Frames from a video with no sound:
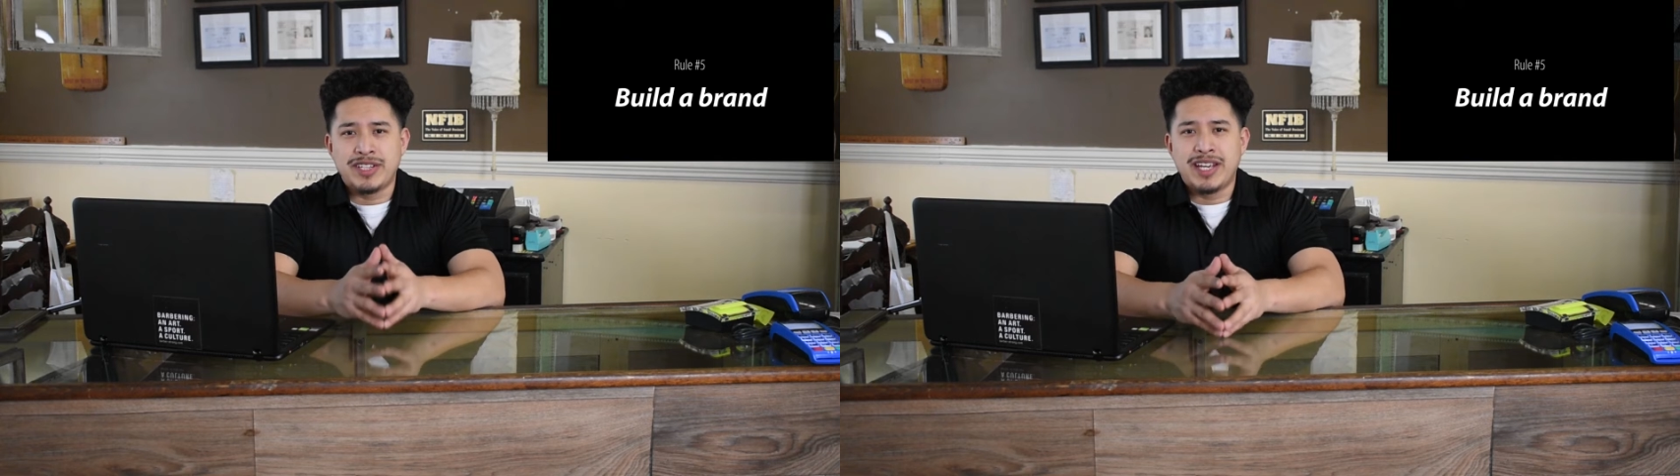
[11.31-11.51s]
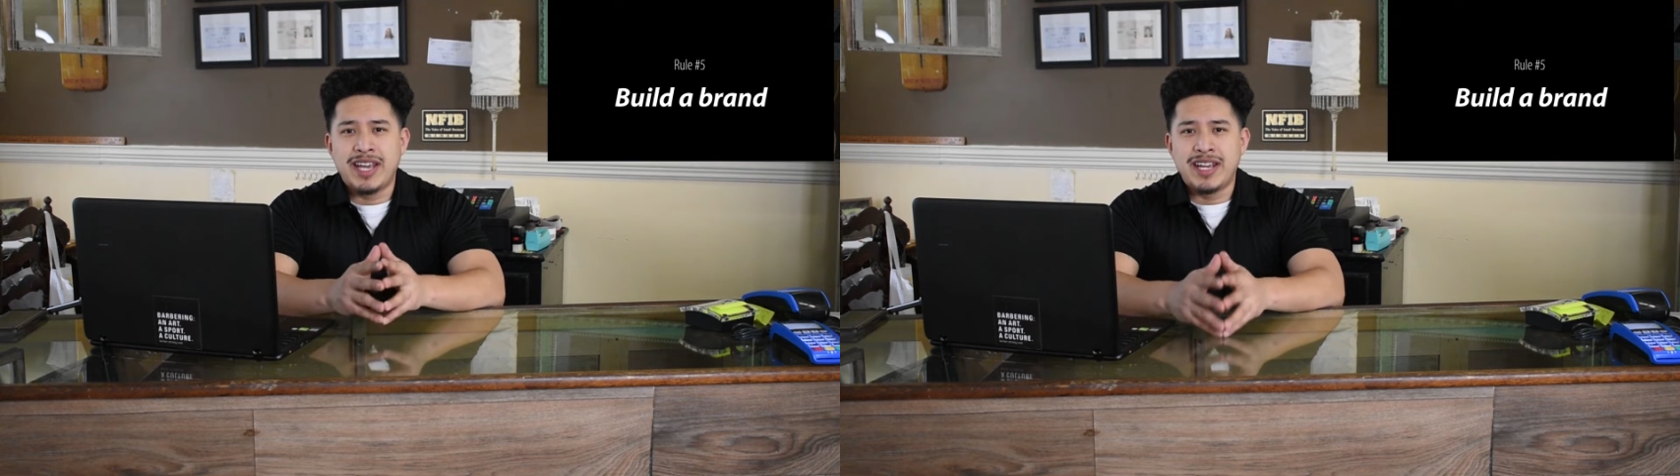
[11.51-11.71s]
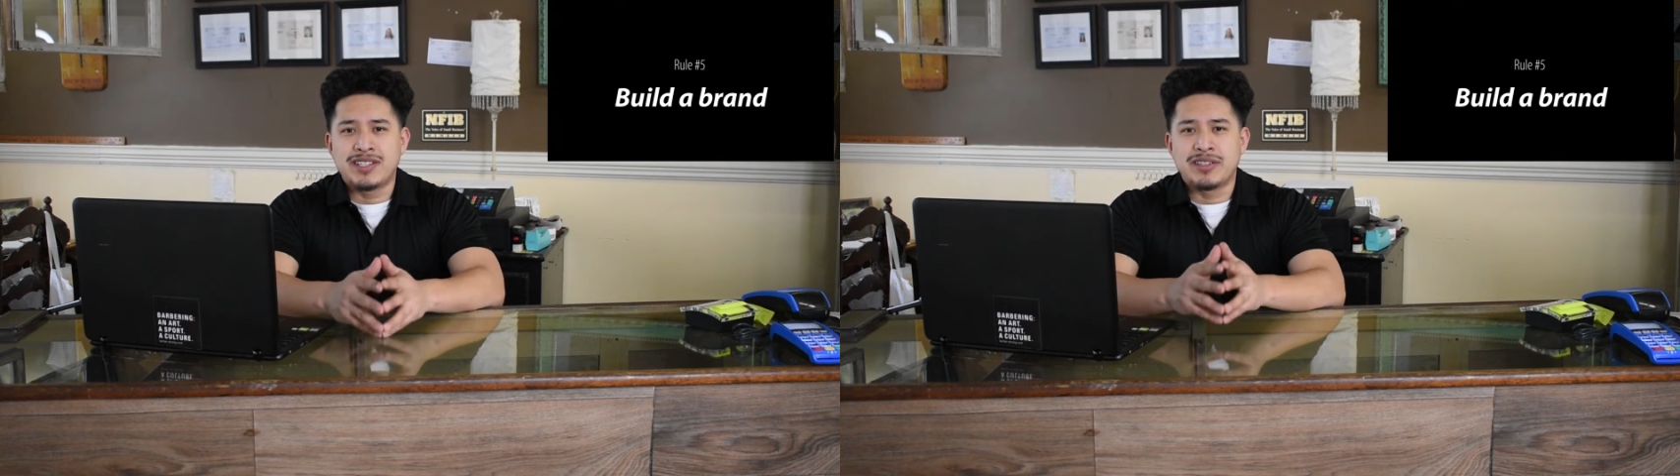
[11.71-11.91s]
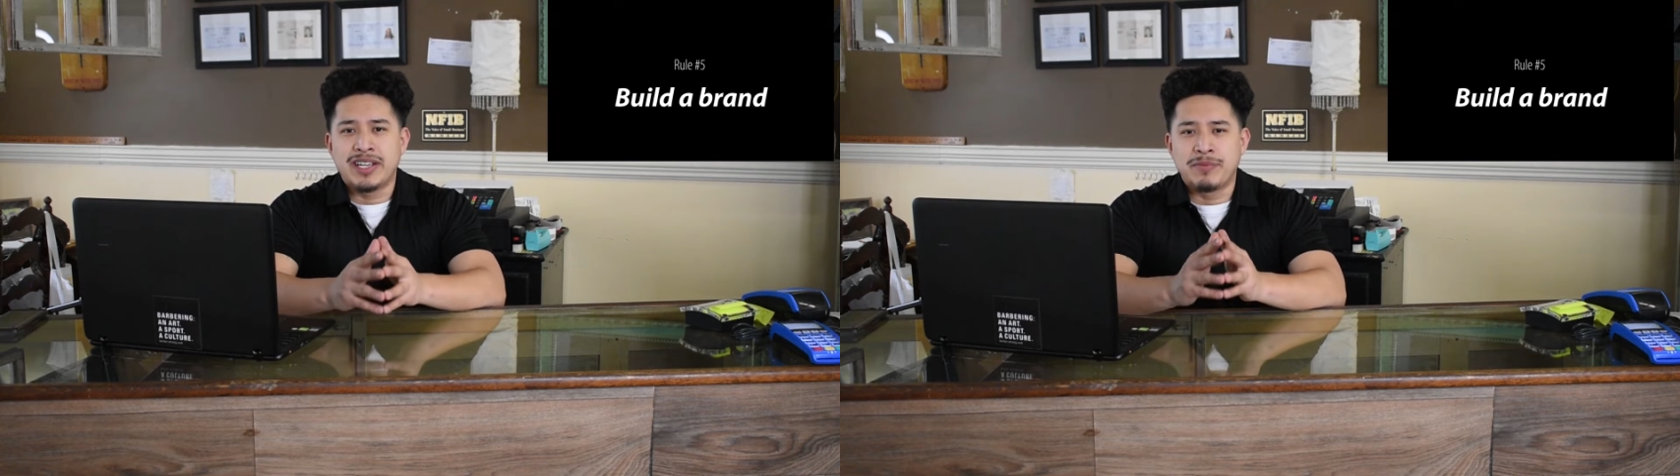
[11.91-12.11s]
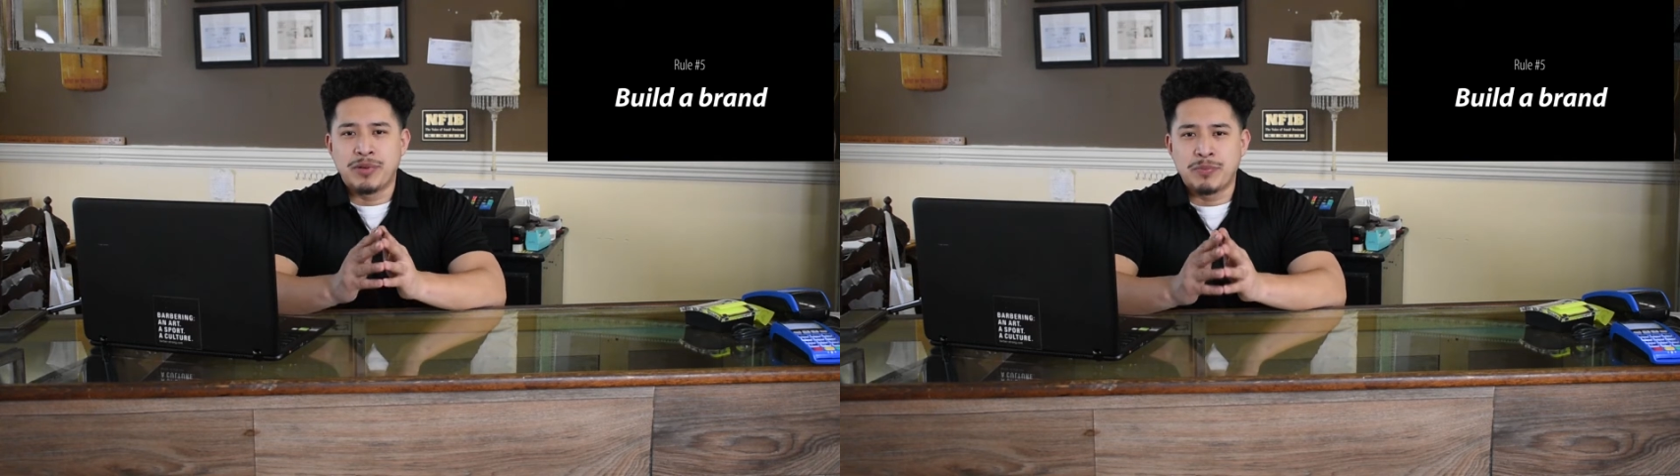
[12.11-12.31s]
can to
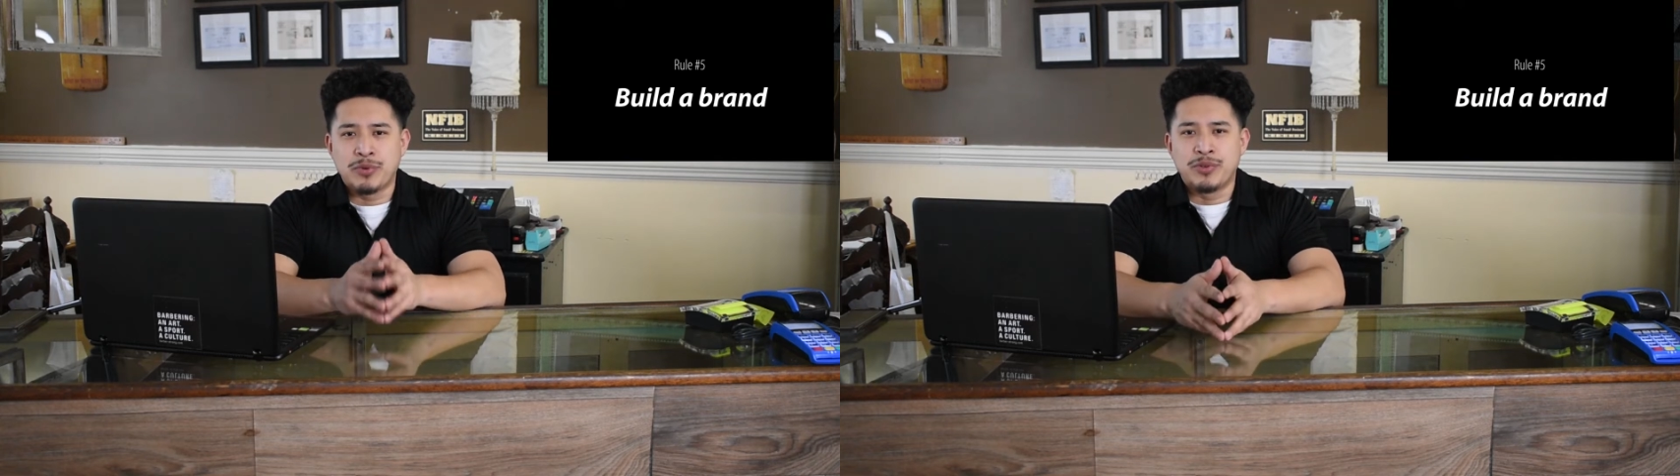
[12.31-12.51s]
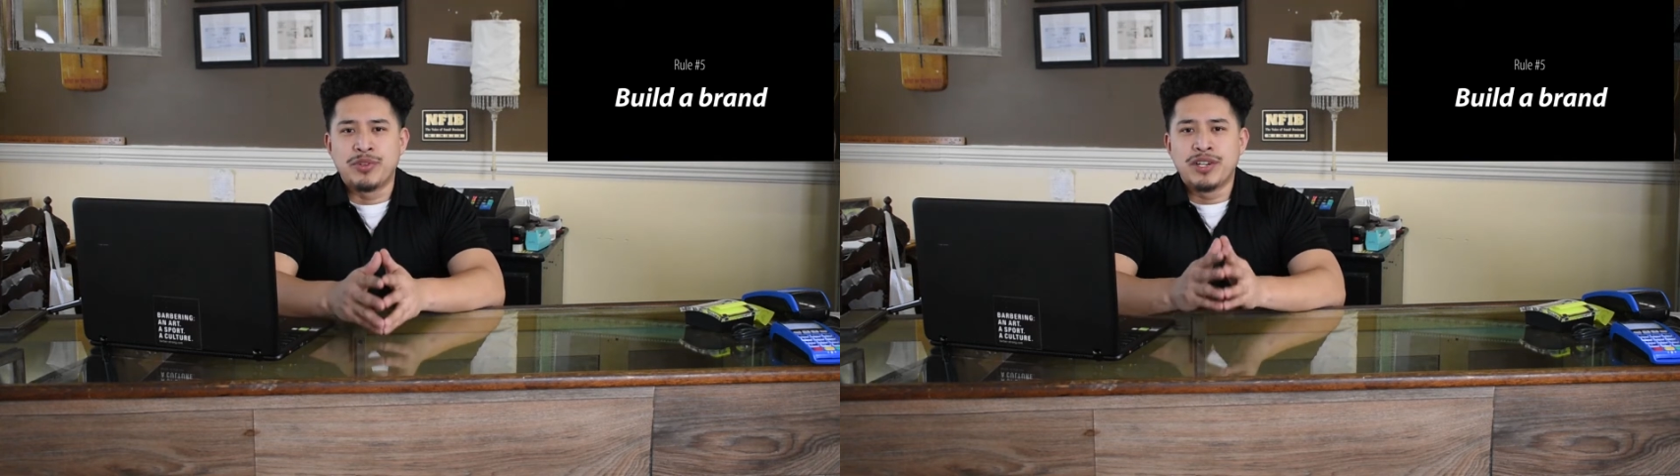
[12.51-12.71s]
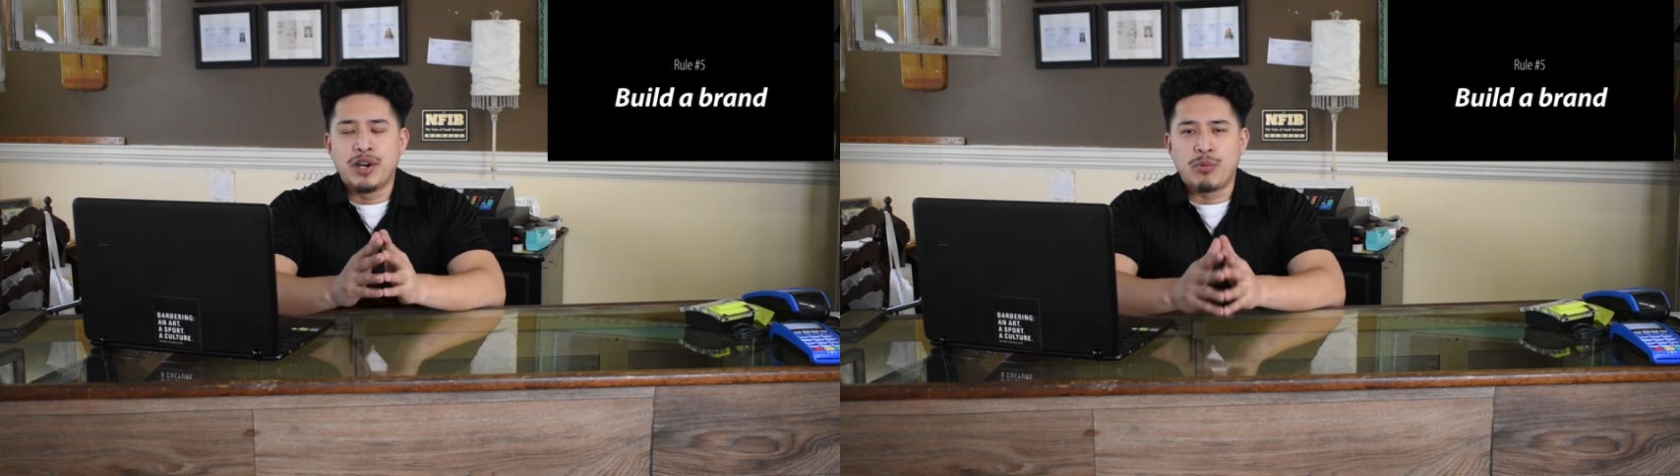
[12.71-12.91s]
get people